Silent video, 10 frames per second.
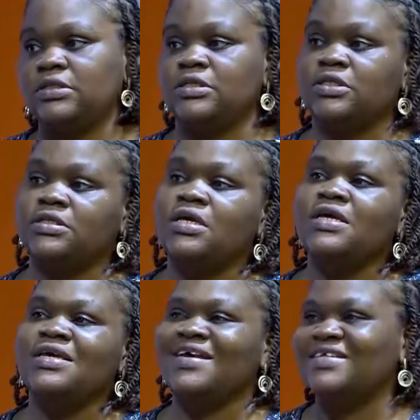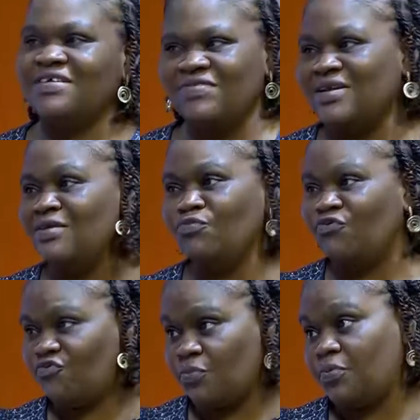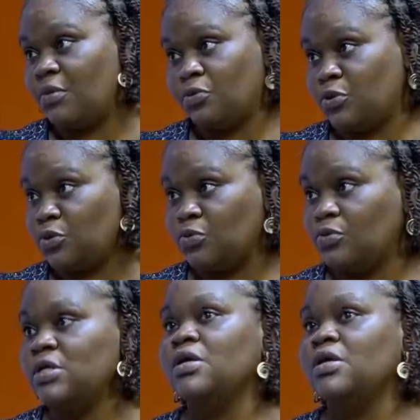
stages, he has definitely moved from primary school.